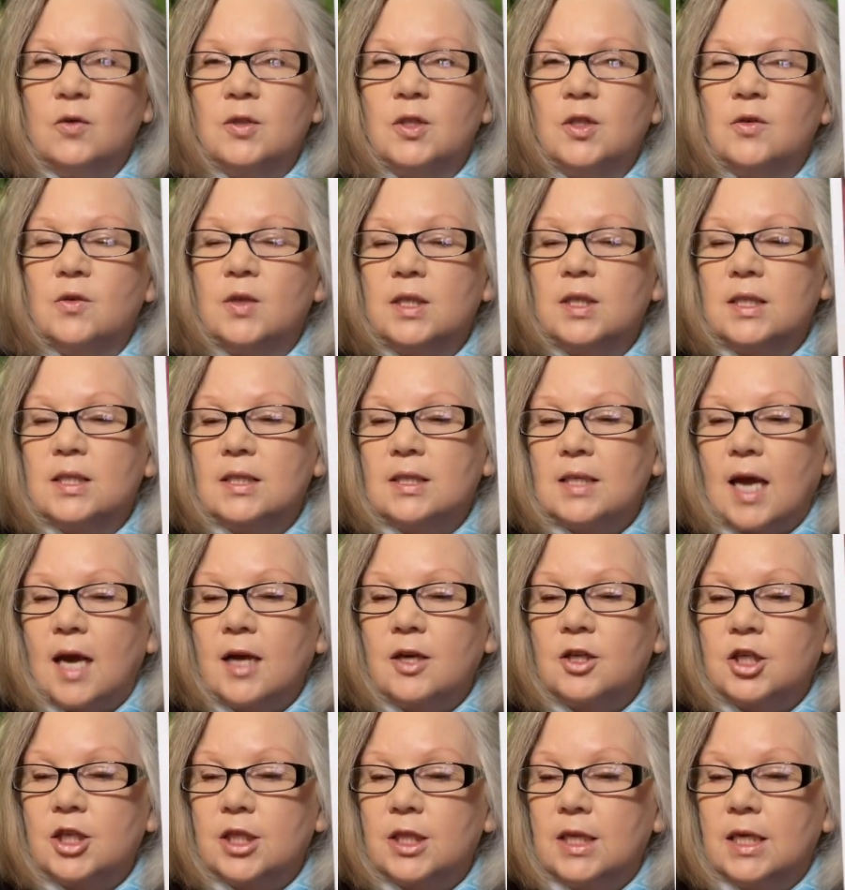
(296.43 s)
So, this is
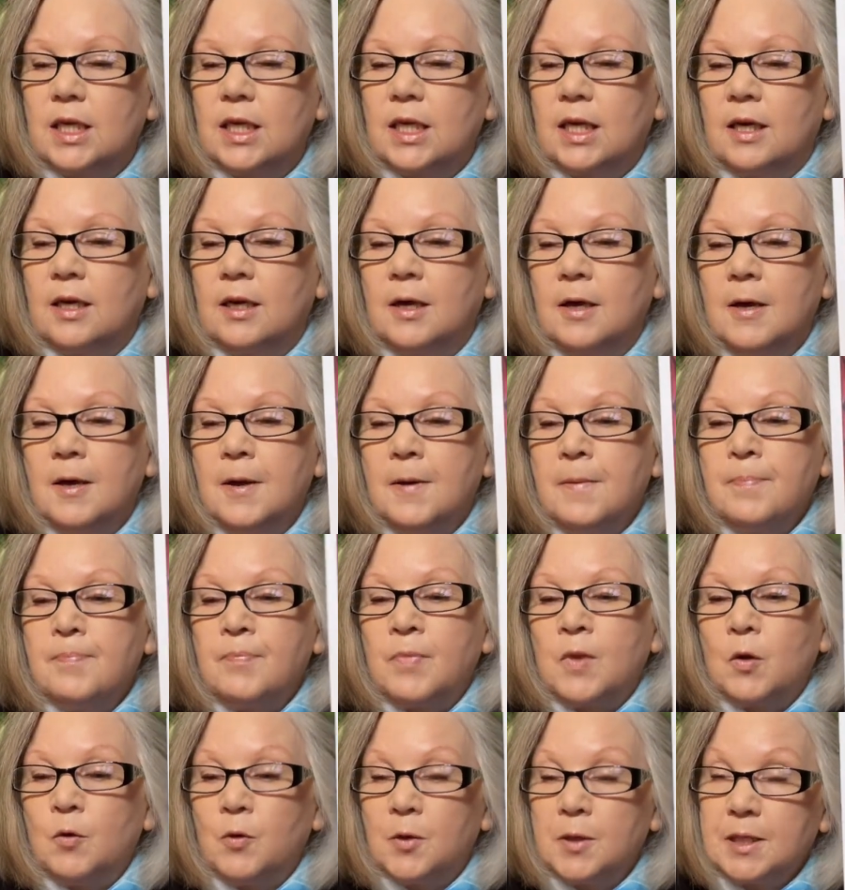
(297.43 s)
actually
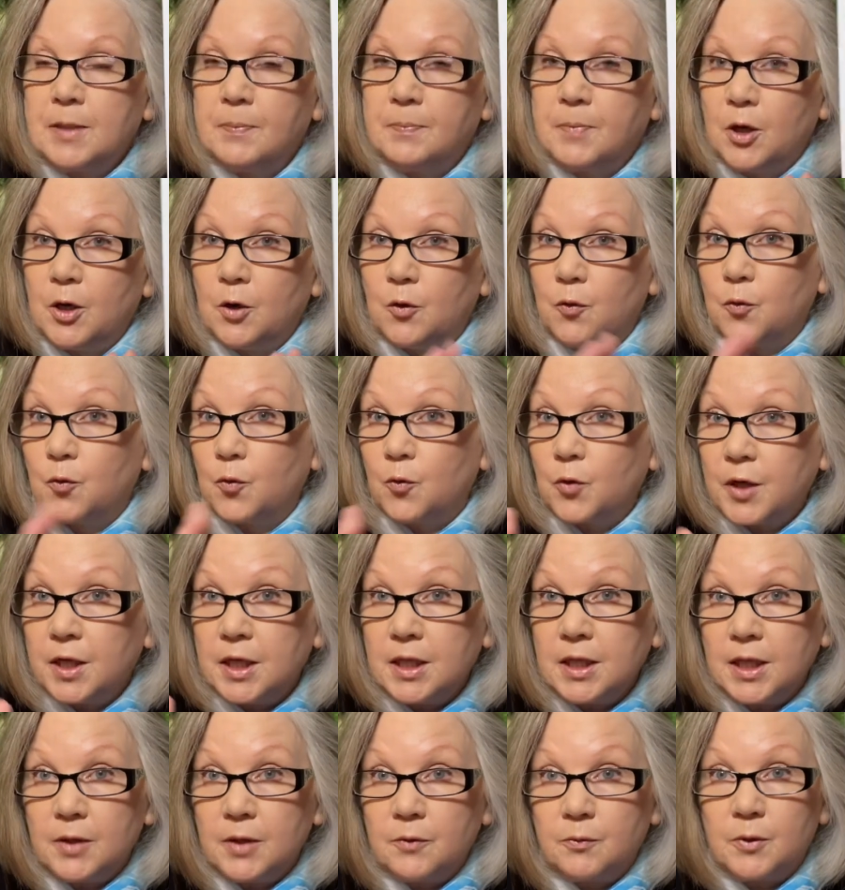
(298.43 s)
going to be a
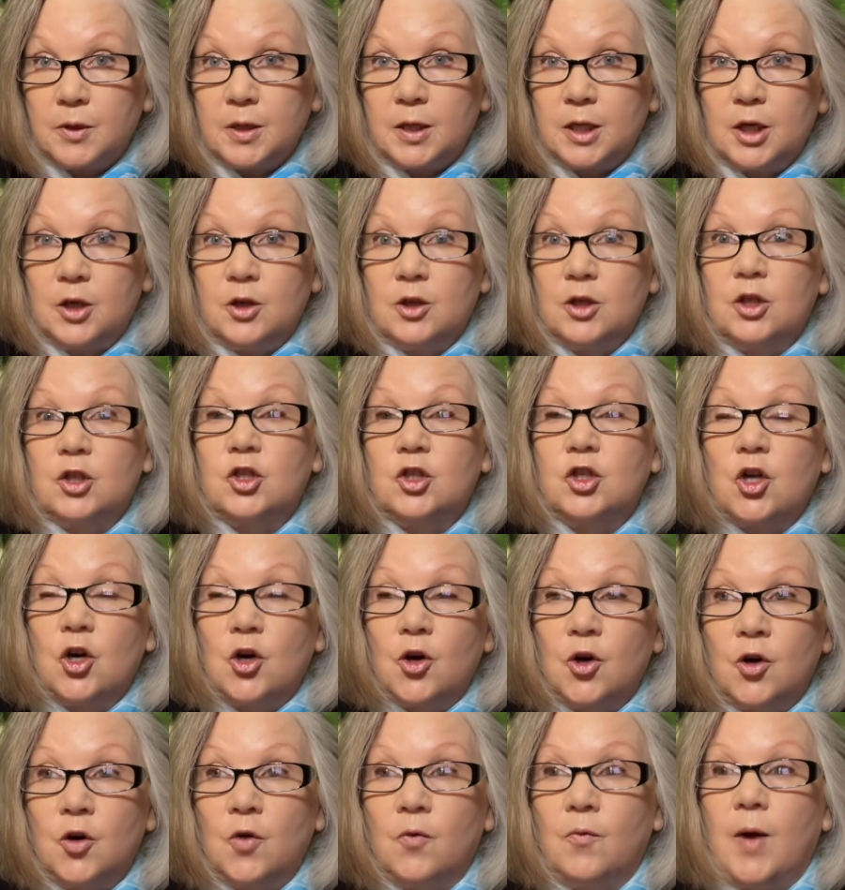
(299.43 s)
really, really good
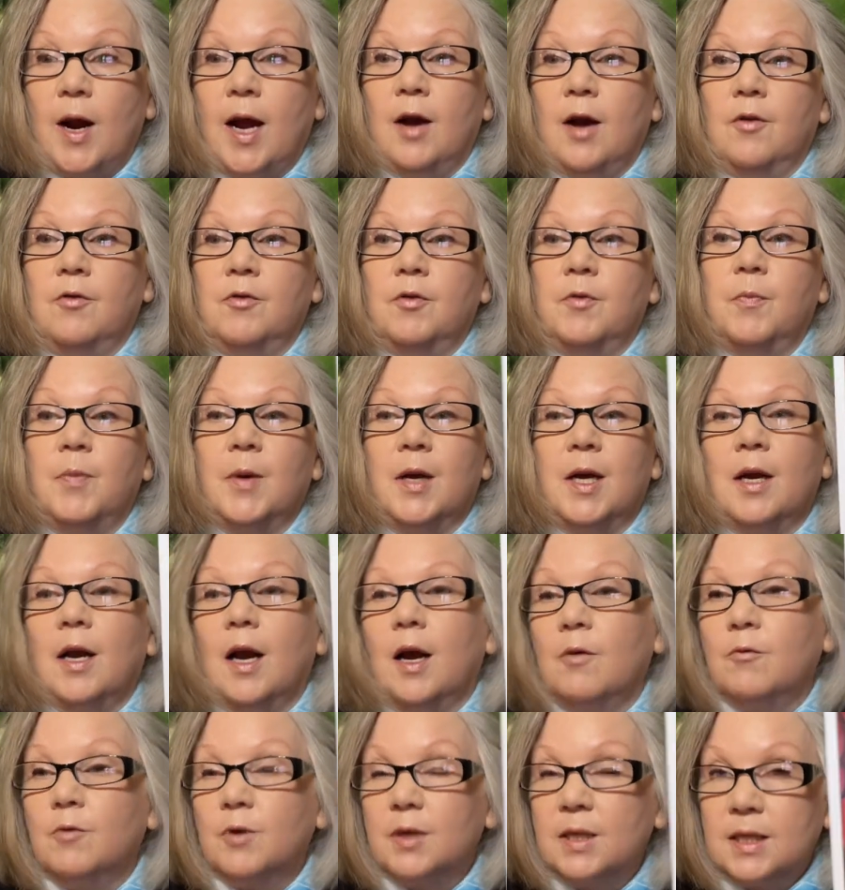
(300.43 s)
turnaround, but
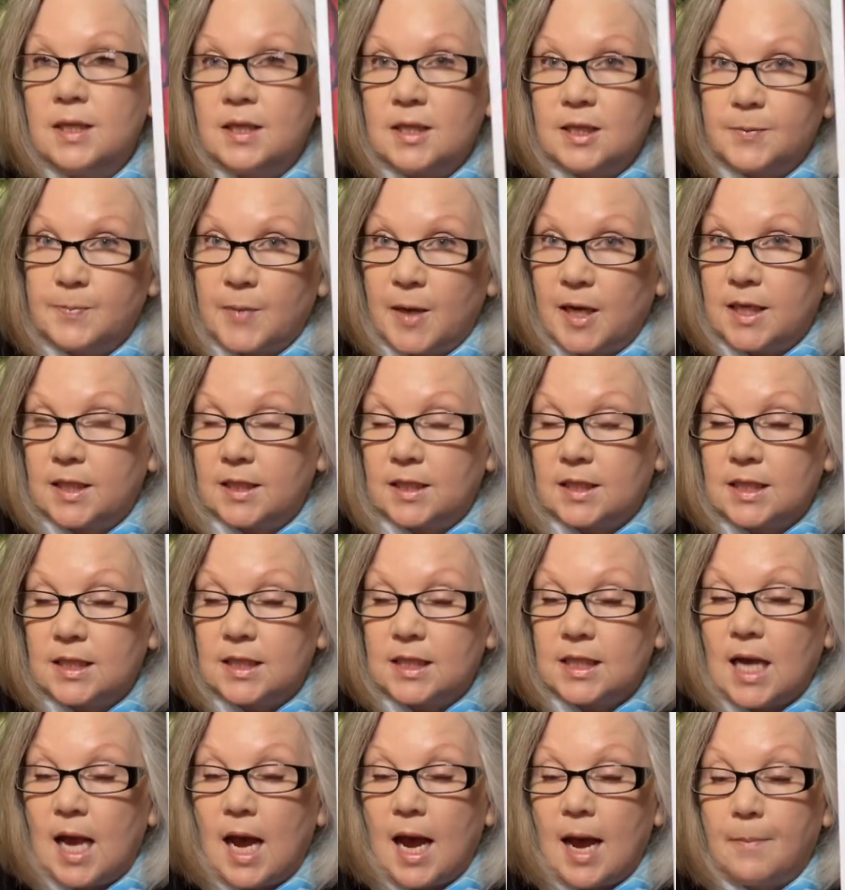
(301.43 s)
I wouldn't expect it
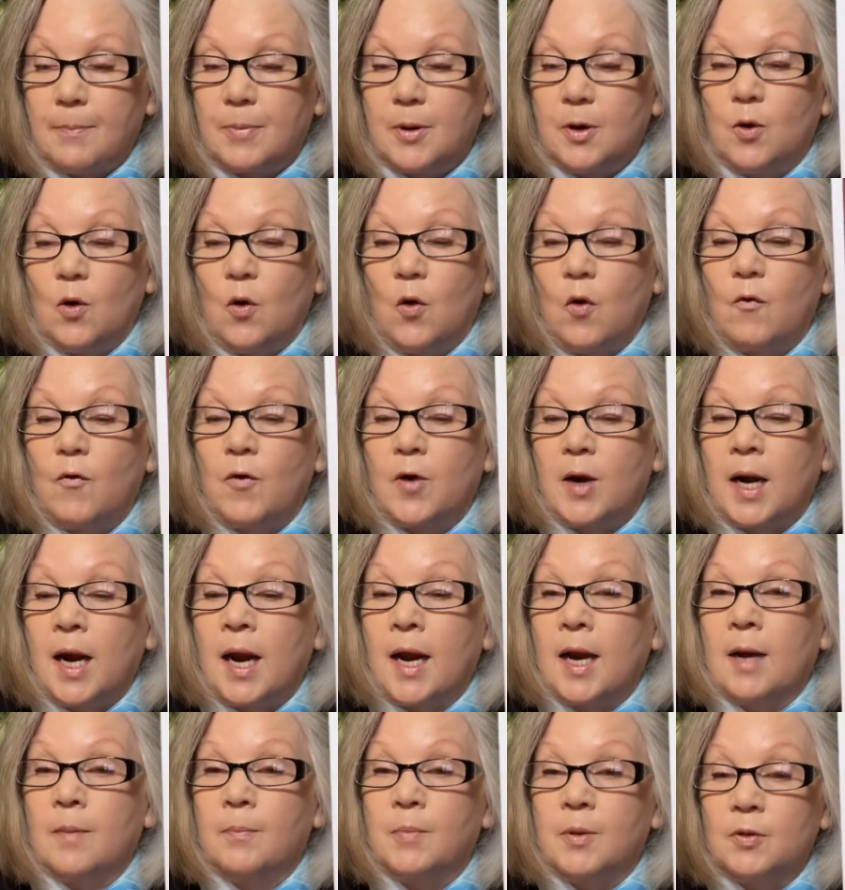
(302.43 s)
to happen
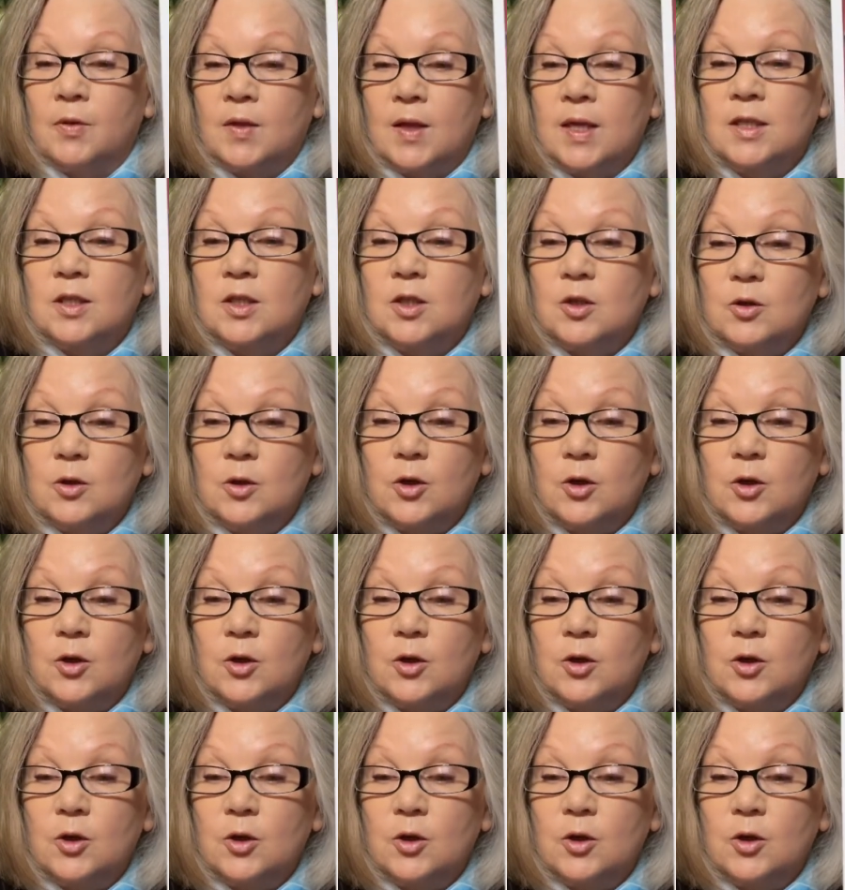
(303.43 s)
overnight. But things are